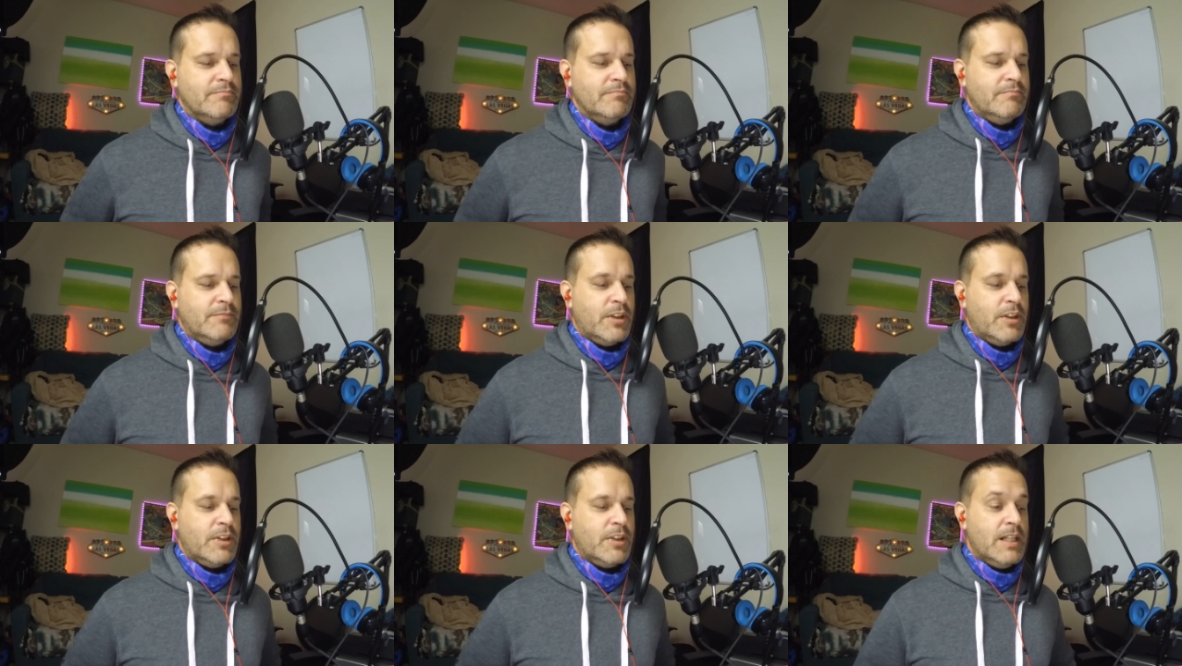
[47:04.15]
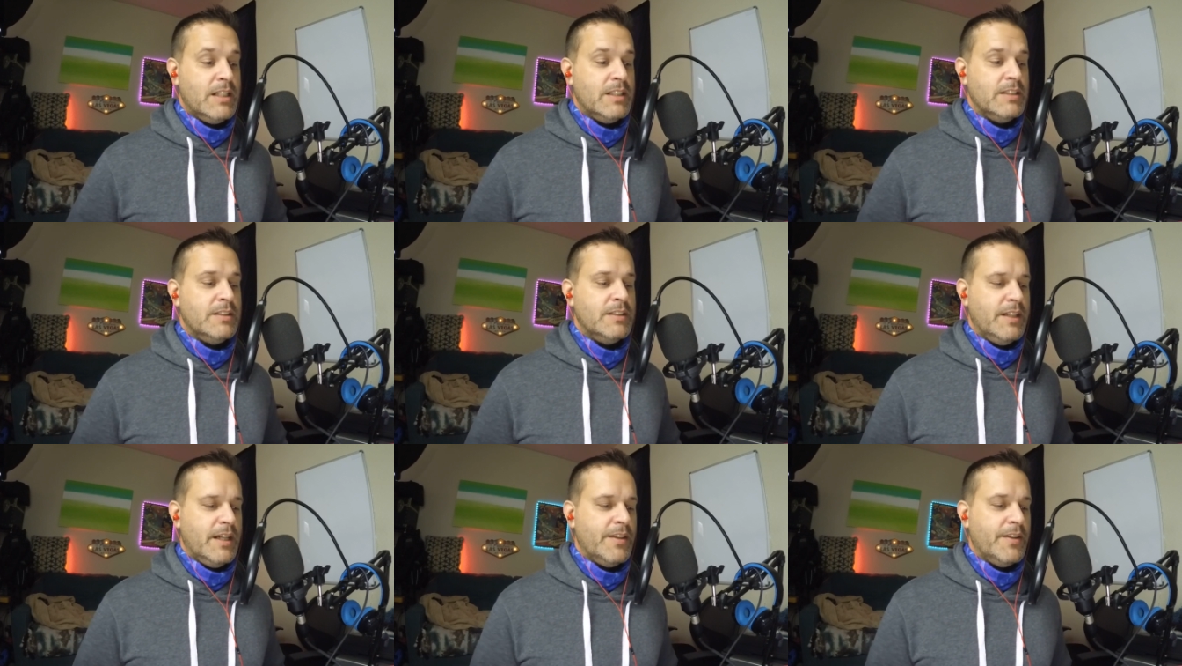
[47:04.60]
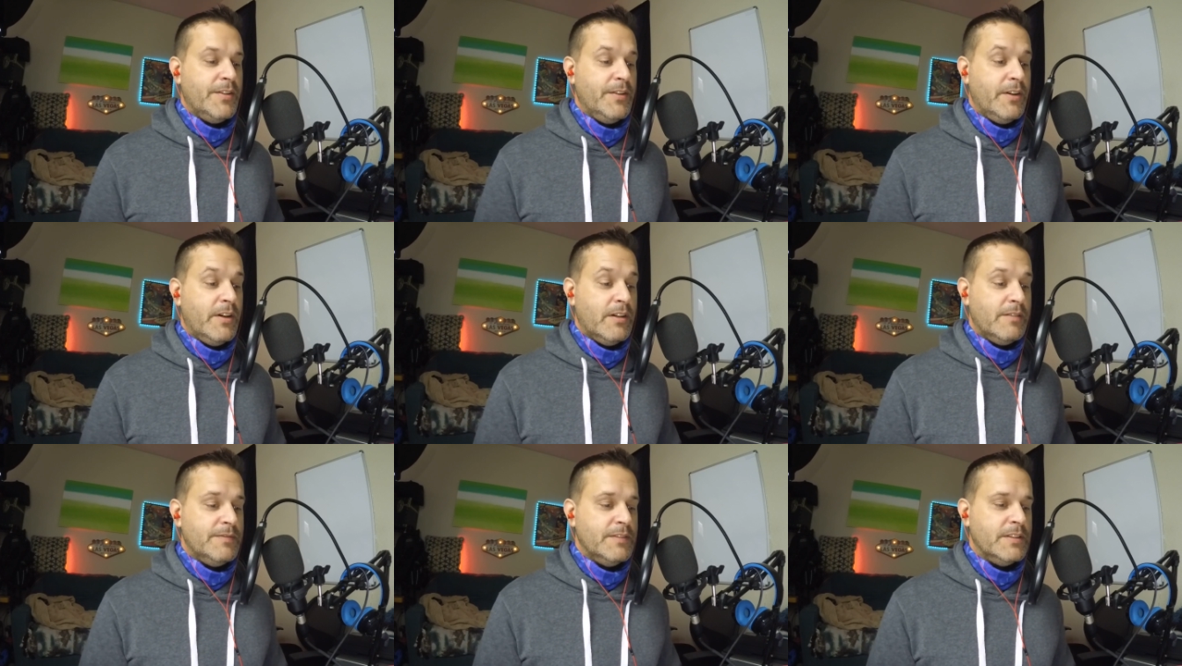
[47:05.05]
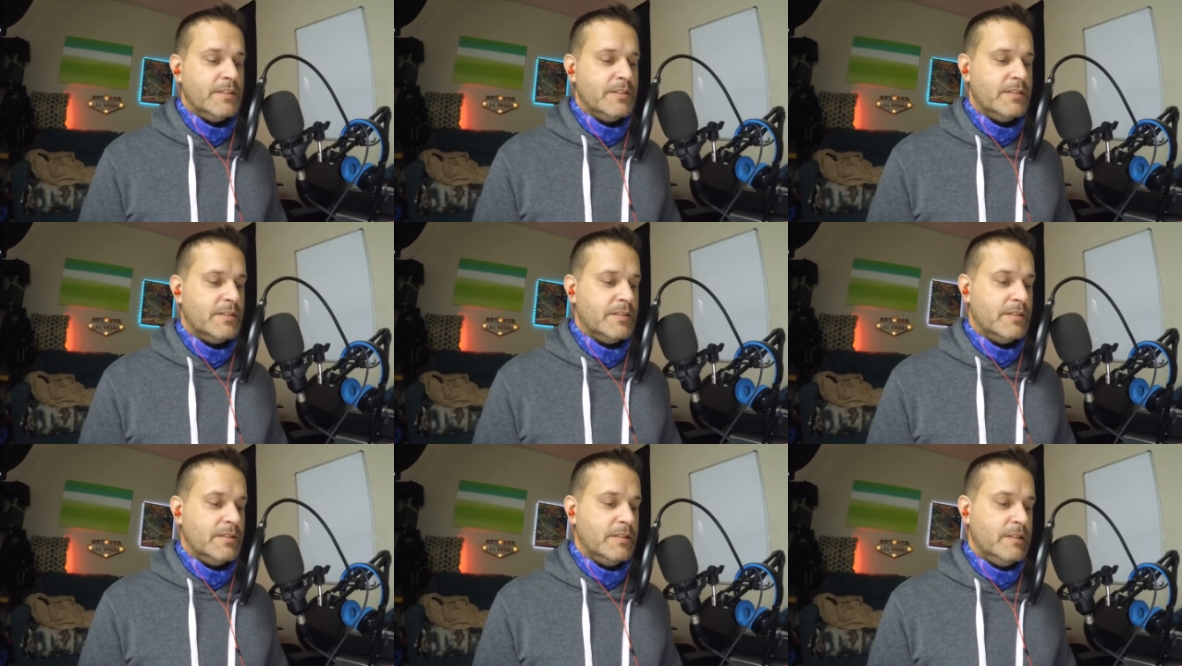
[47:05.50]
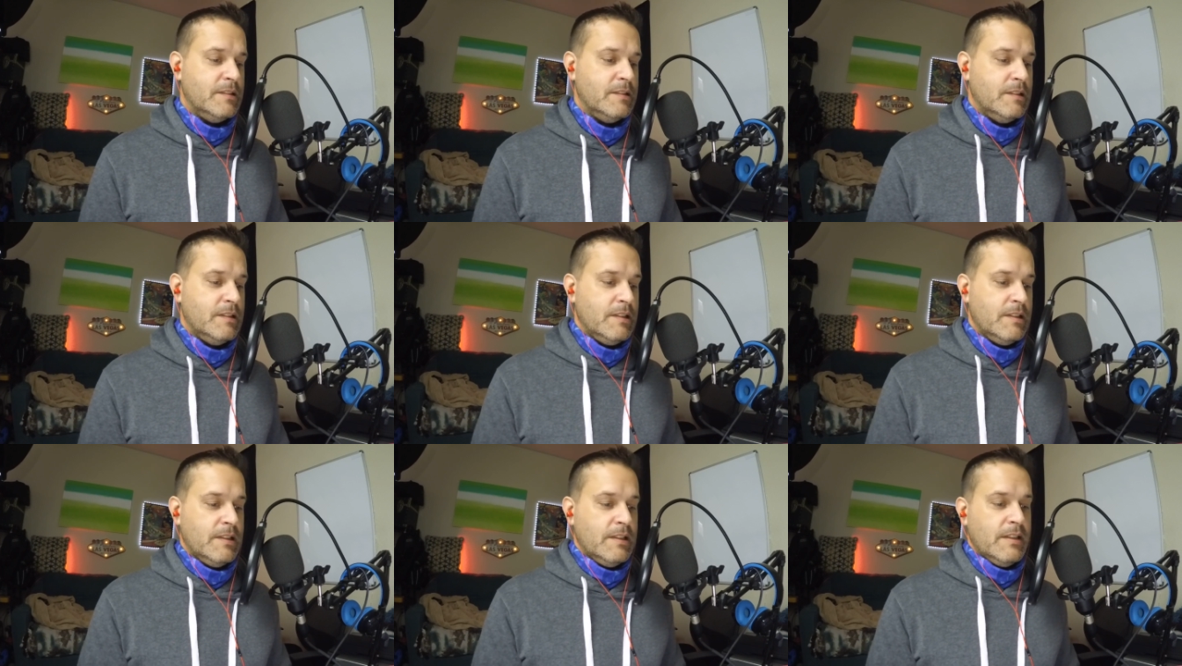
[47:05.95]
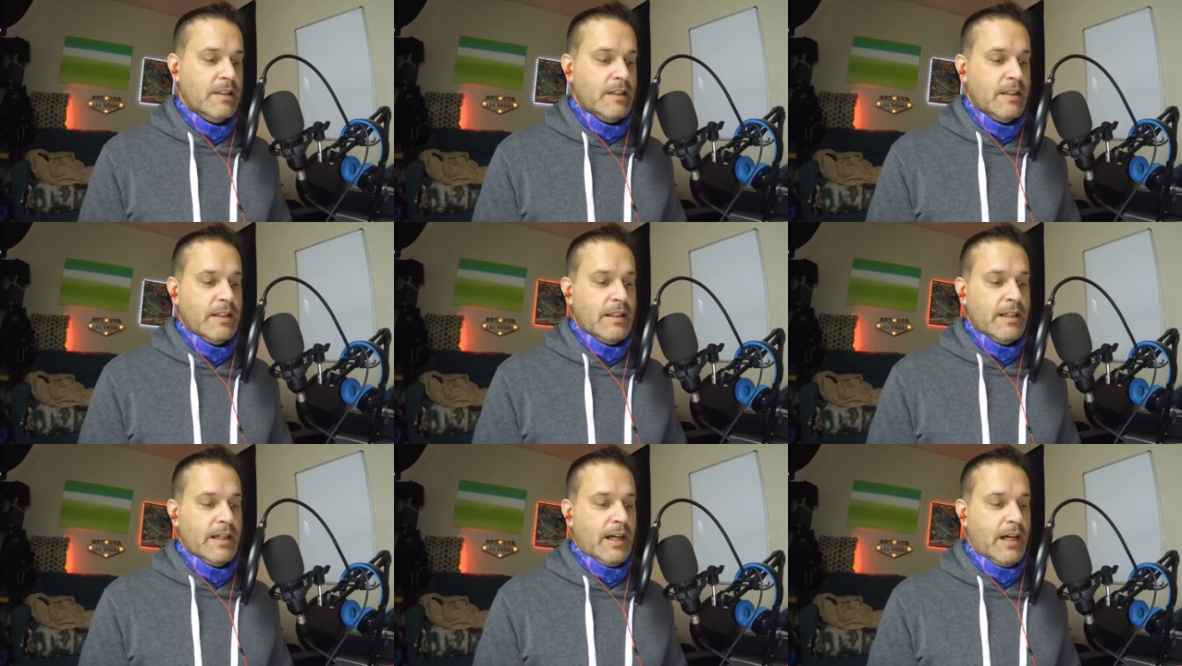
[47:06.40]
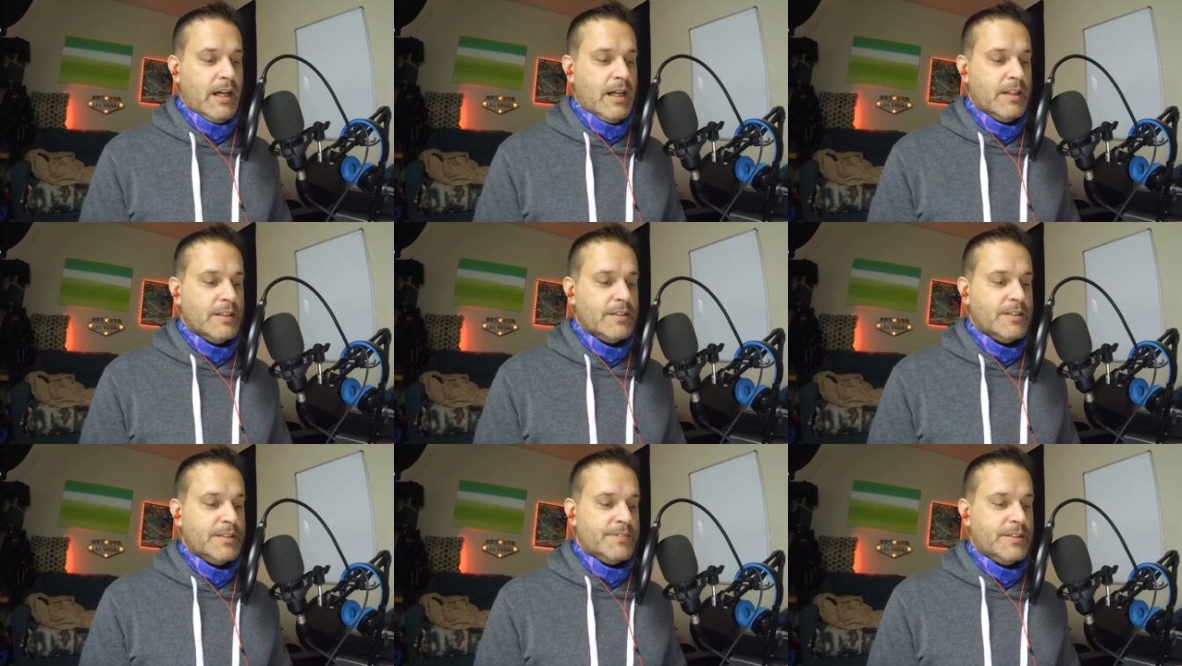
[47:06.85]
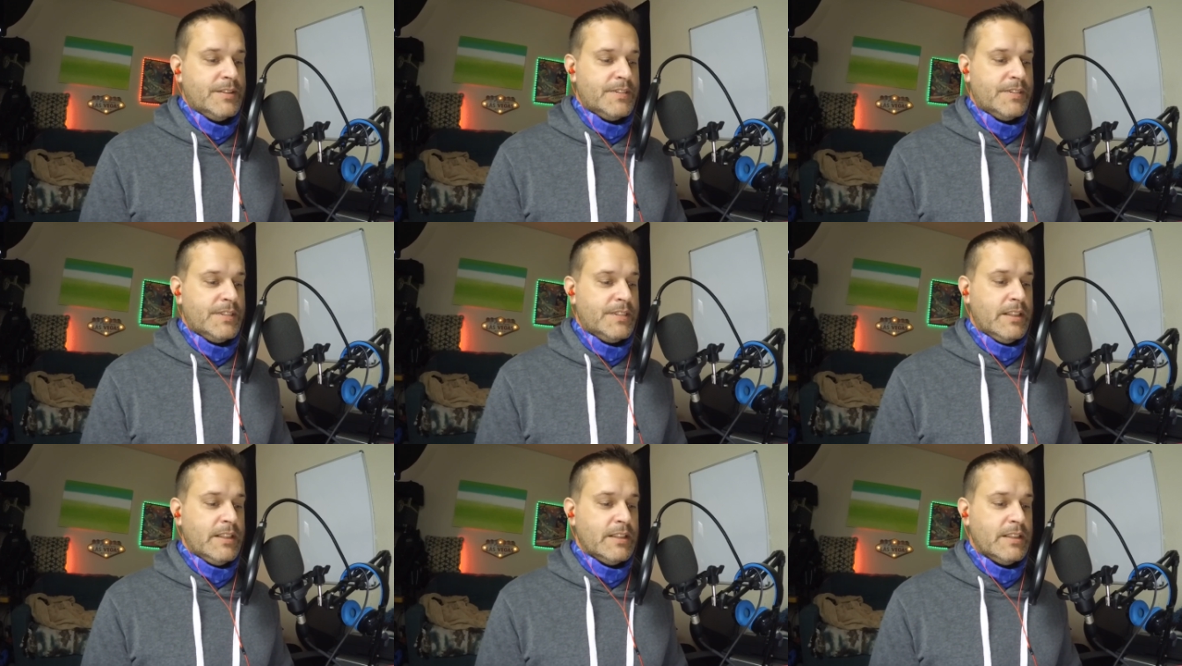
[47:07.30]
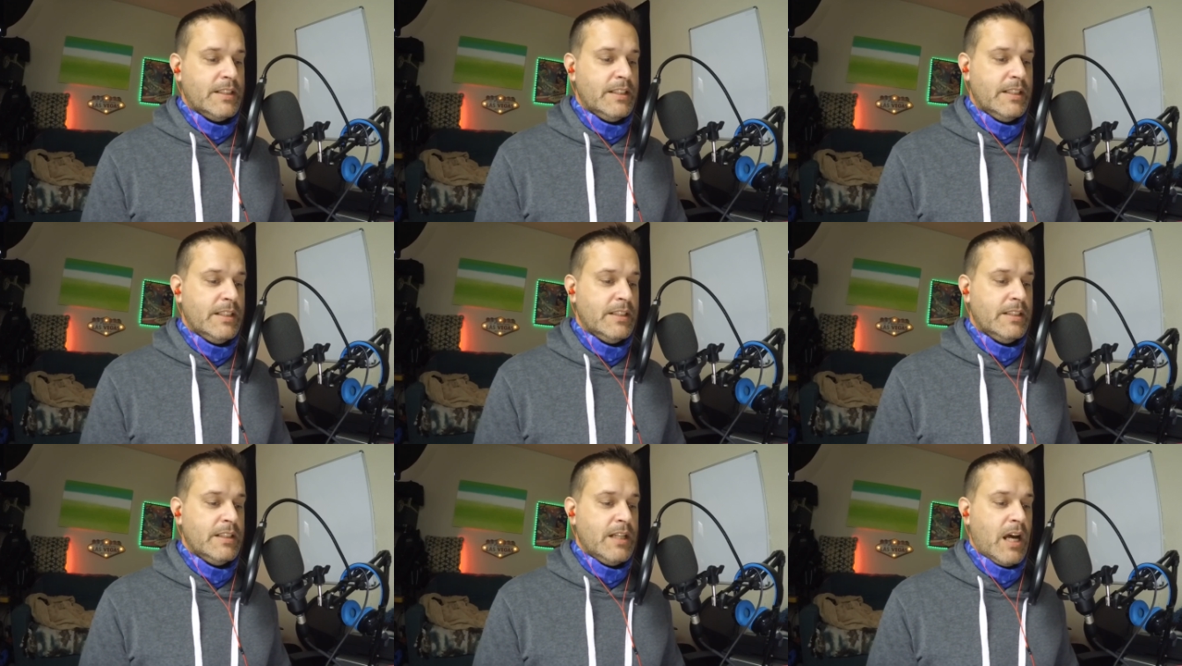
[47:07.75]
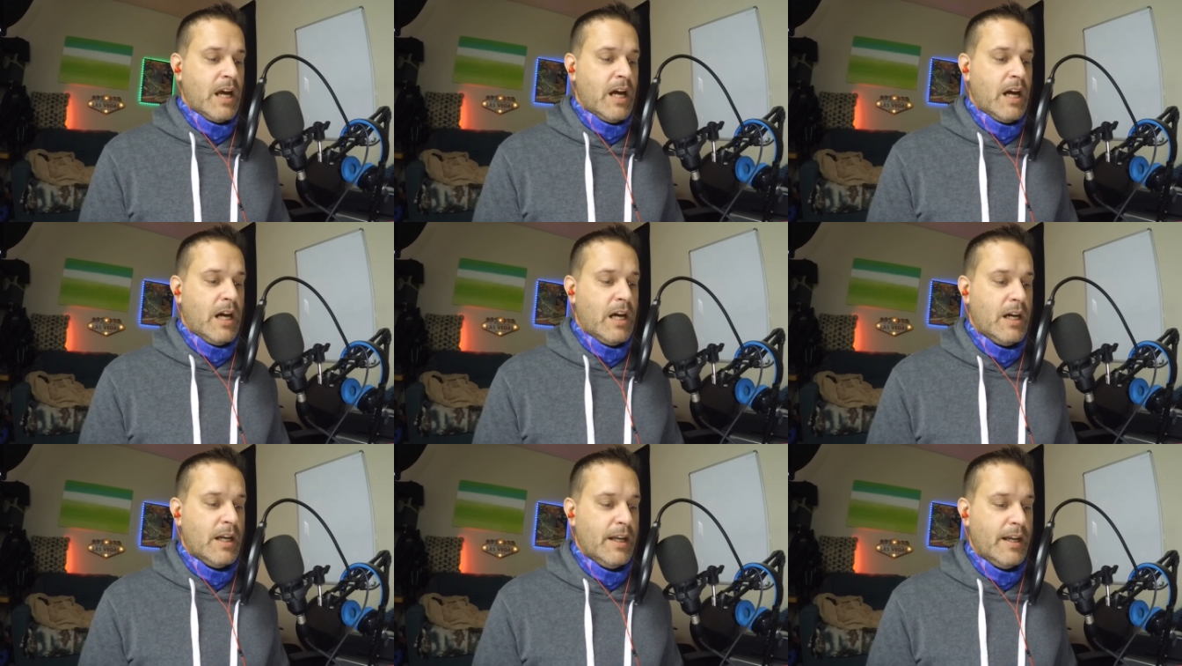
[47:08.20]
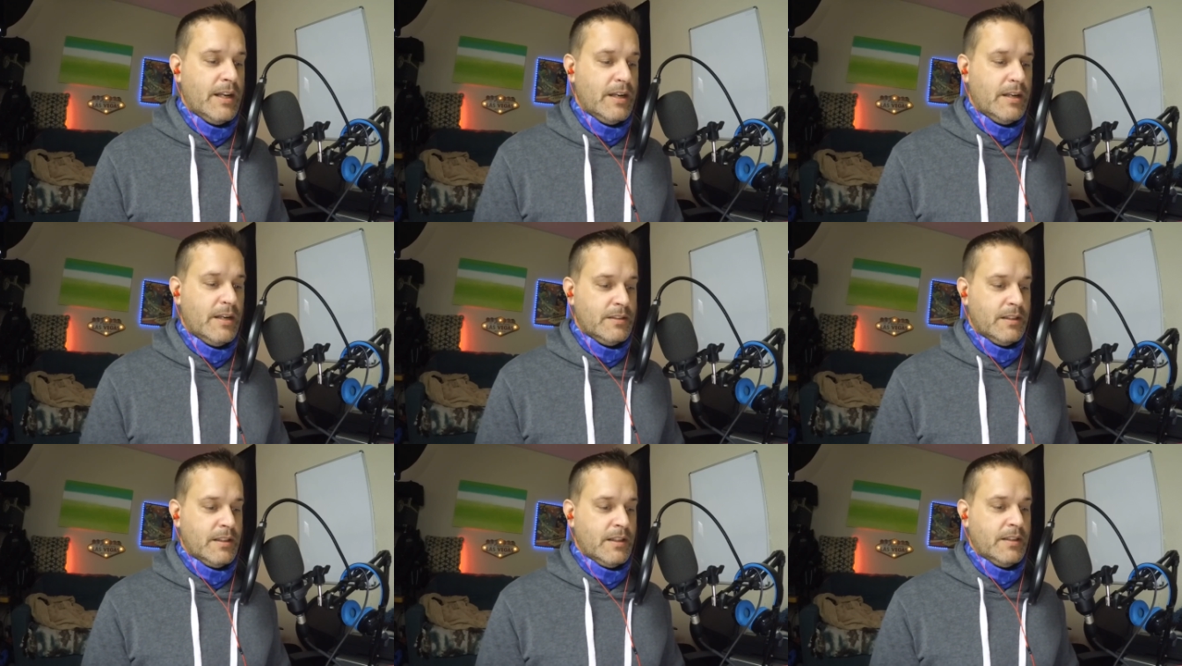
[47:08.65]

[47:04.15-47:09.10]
Mirage, yeah, the dolphins. Silverton has